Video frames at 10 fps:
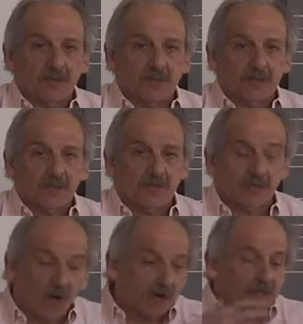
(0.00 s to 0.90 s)
It
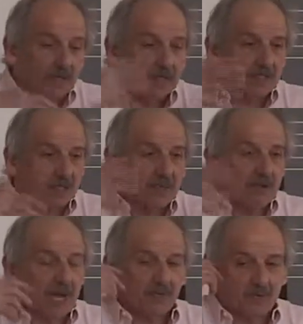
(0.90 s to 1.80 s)
start, its
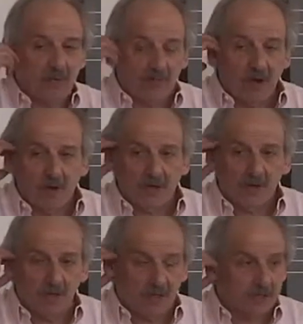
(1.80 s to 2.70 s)
impact is
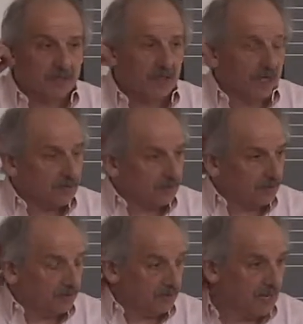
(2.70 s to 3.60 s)
primarily on
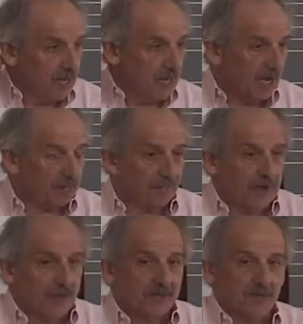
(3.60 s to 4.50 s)
intellectuals and
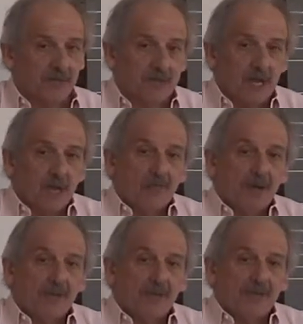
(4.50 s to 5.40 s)
professionals,
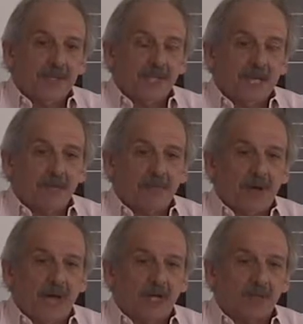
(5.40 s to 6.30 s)
but the
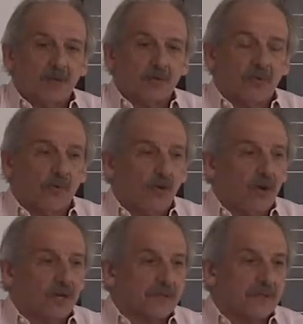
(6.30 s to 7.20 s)
impact
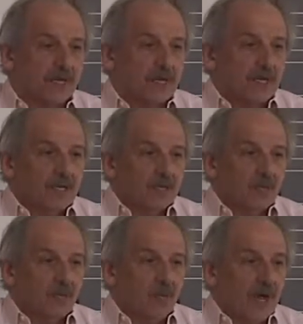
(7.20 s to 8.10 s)
across
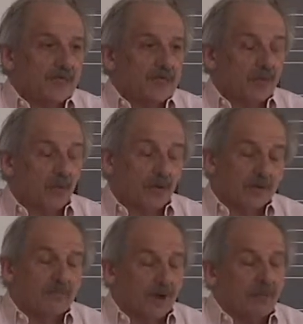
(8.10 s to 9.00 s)
the Western
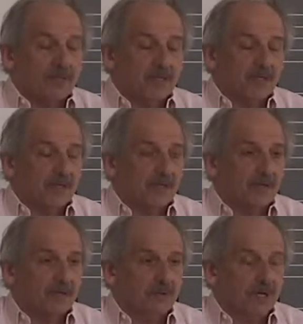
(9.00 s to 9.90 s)
world and probably
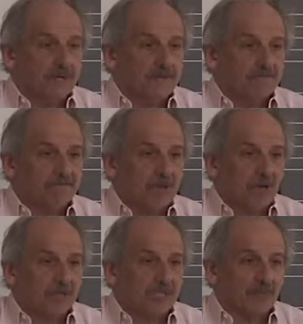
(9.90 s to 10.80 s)
into, um, I
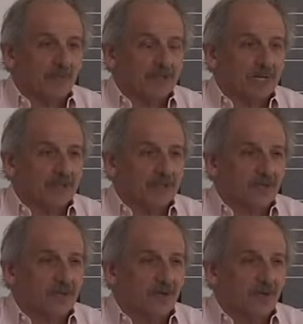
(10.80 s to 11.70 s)
always like to point out that
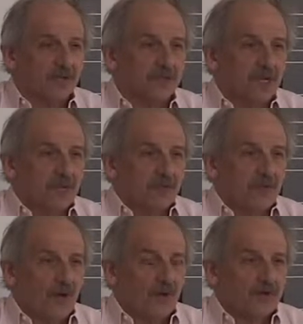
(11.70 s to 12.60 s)
the first
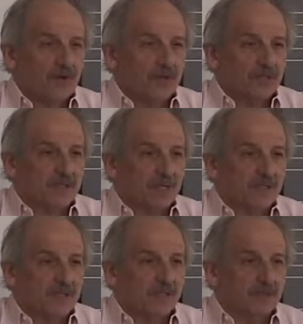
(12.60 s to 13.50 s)
foreign
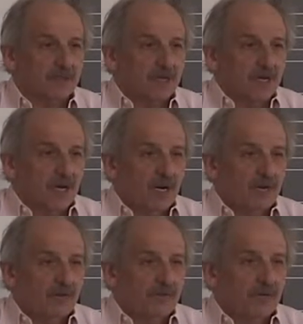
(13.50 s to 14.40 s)
translation
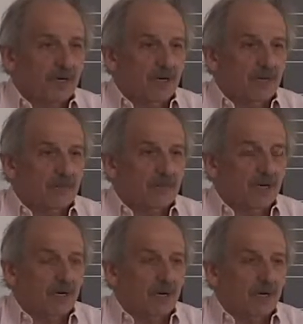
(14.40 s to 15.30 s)
of, uh,
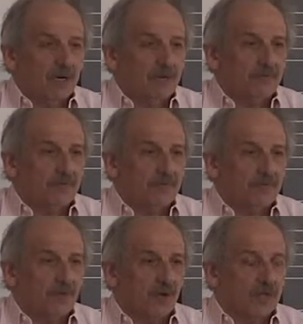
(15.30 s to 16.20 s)
uh, uh of
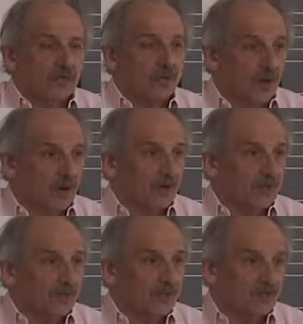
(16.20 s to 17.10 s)
Freud's work
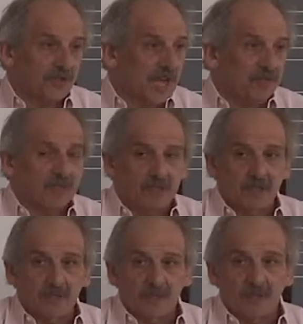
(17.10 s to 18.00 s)
was in Japanese.
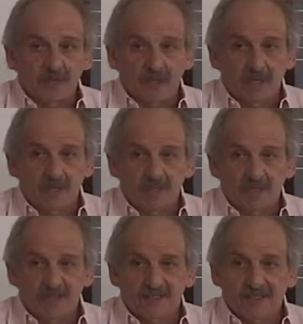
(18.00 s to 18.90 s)

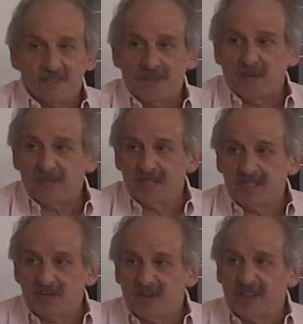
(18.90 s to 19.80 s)
Uh, the
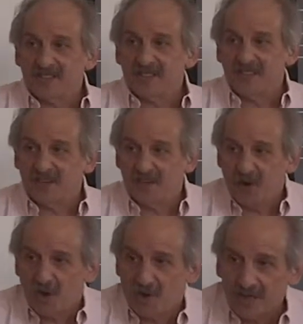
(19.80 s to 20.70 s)
Japanese translated it
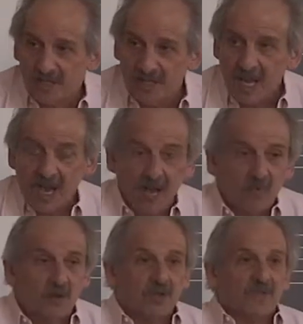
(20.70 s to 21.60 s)
early,
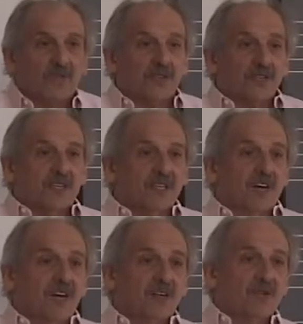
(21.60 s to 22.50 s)
and one of the first
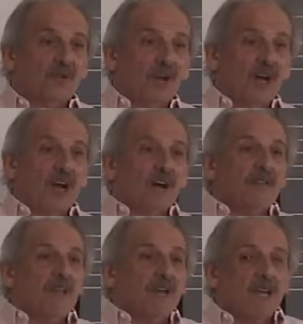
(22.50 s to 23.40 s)
uh, uh,